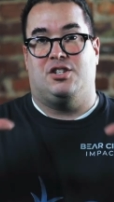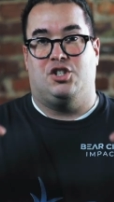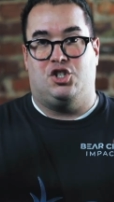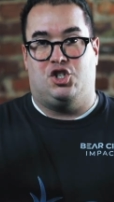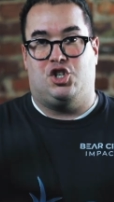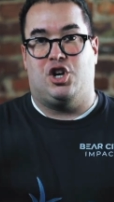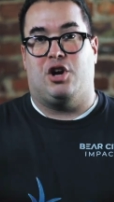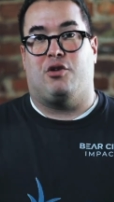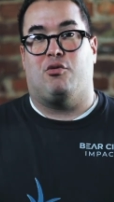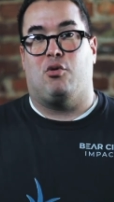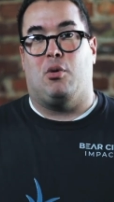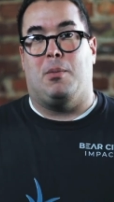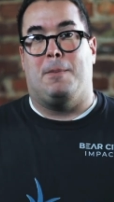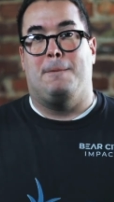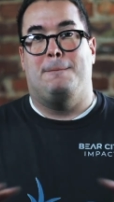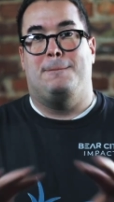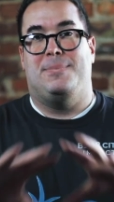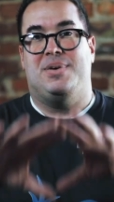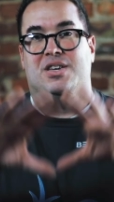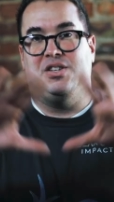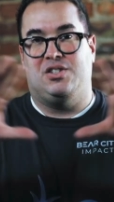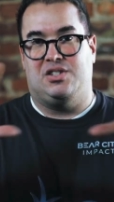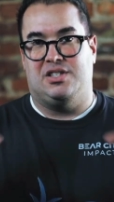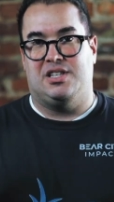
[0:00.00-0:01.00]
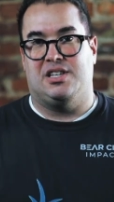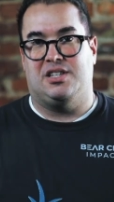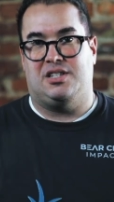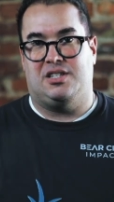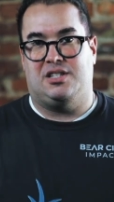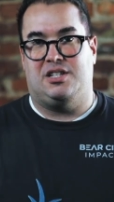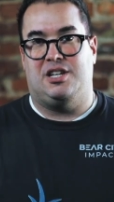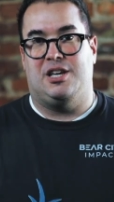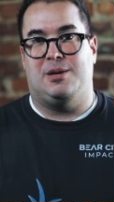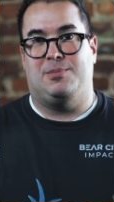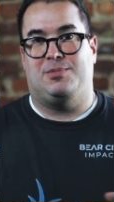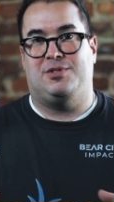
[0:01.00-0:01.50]
general business
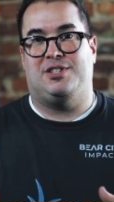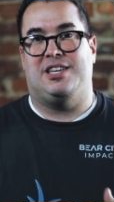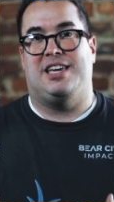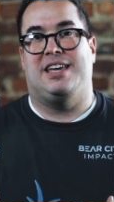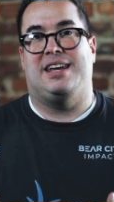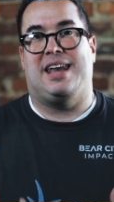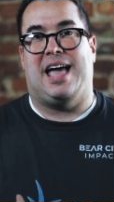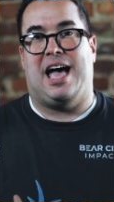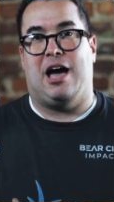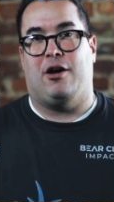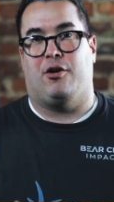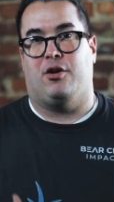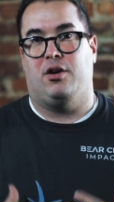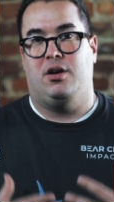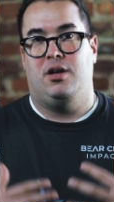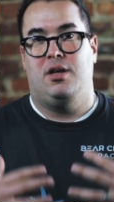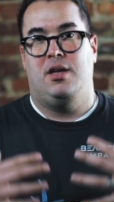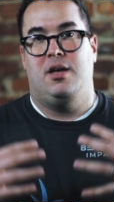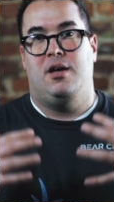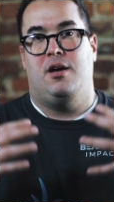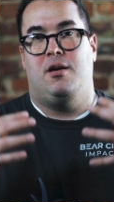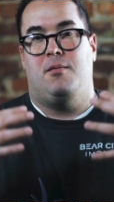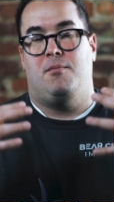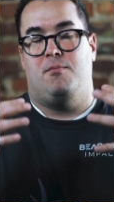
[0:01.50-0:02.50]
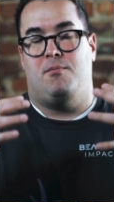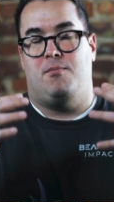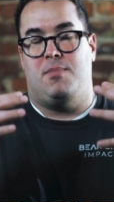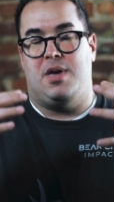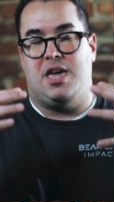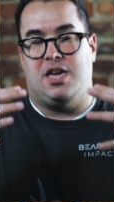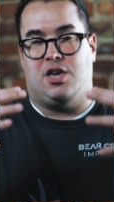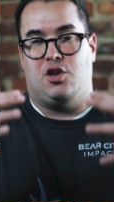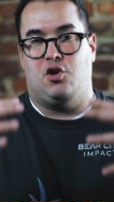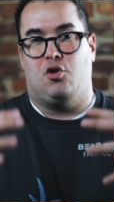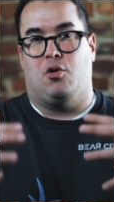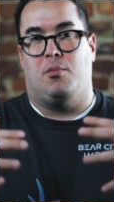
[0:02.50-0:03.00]
tips in how to
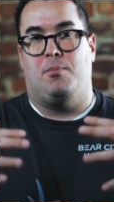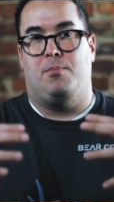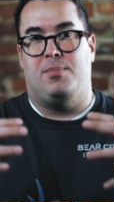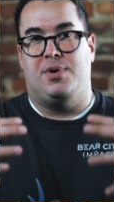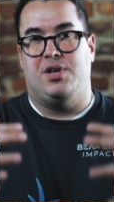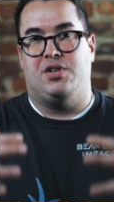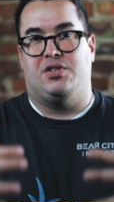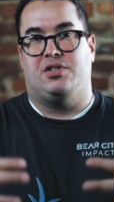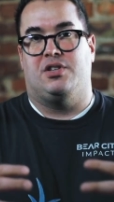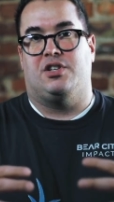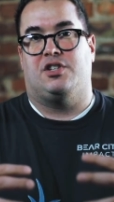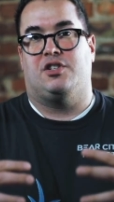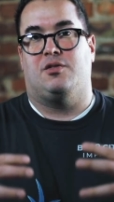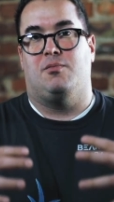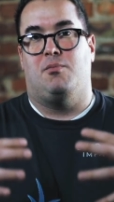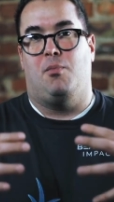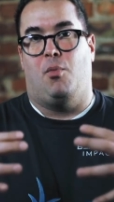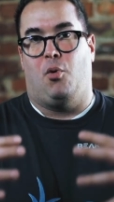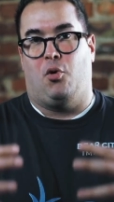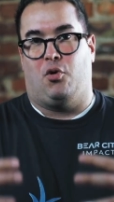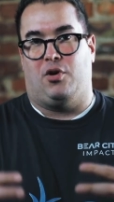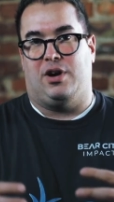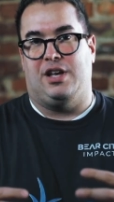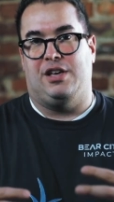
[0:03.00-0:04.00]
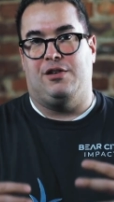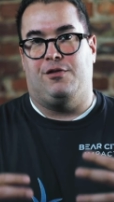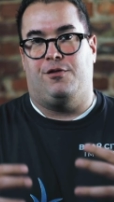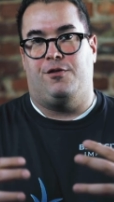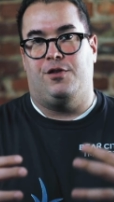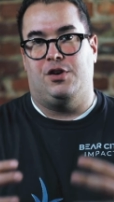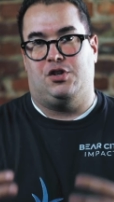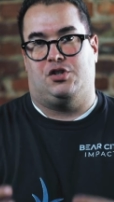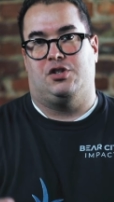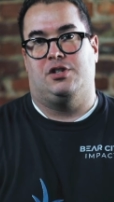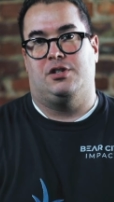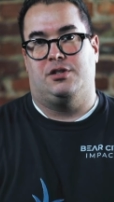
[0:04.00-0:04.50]
make your business more
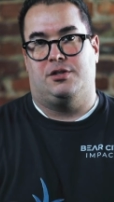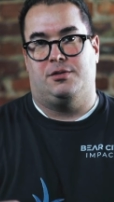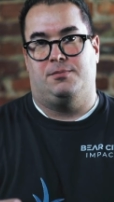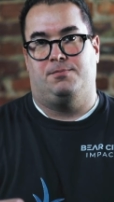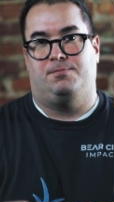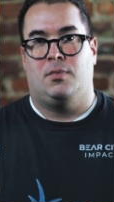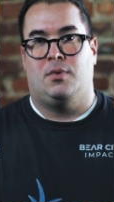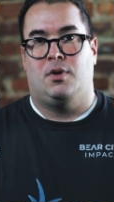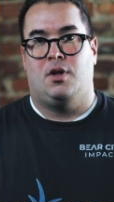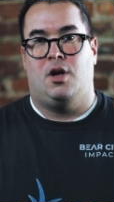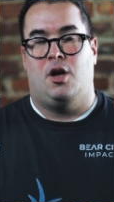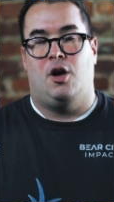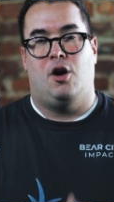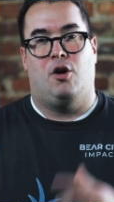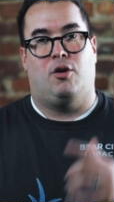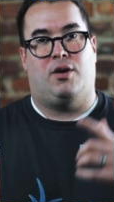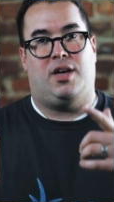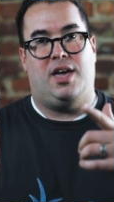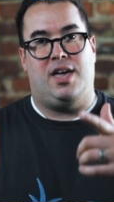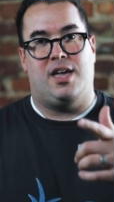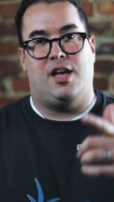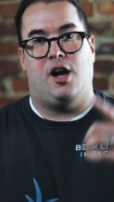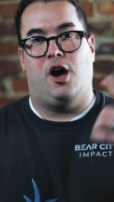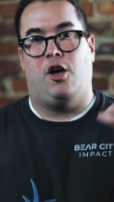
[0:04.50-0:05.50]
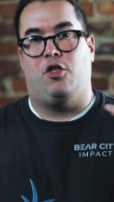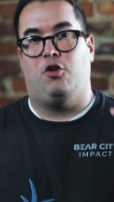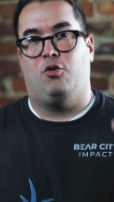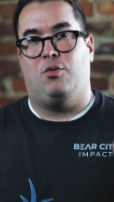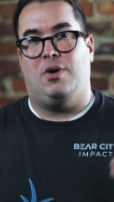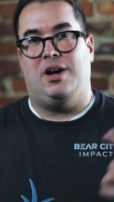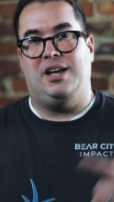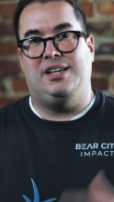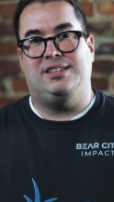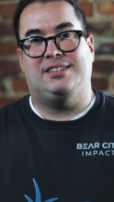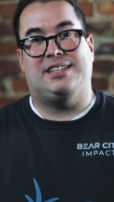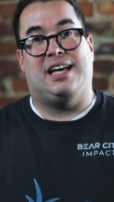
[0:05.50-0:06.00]
efficient. Okay,
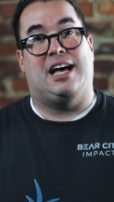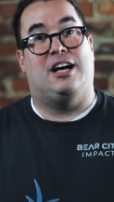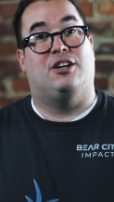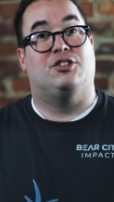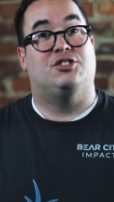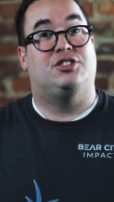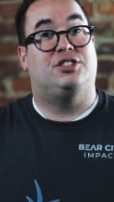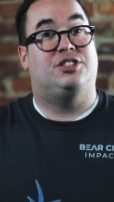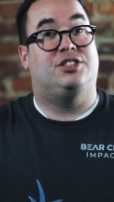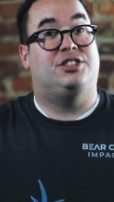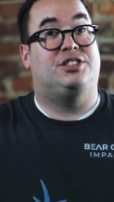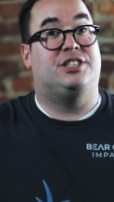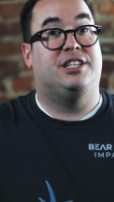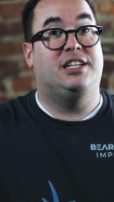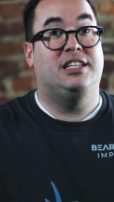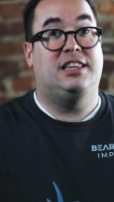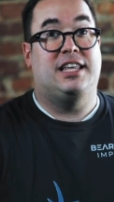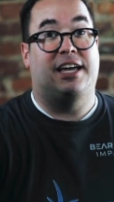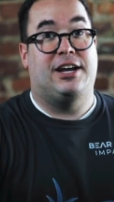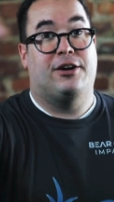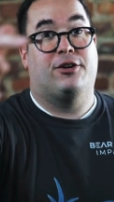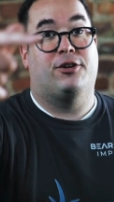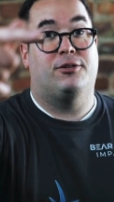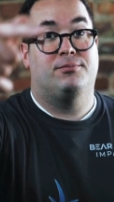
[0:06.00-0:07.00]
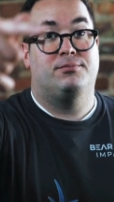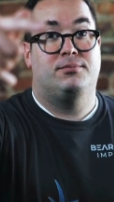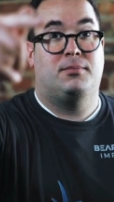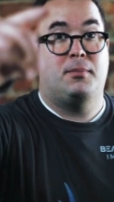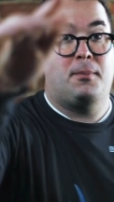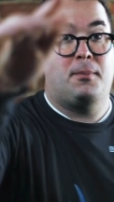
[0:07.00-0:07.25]
otherwise, I'll see you later.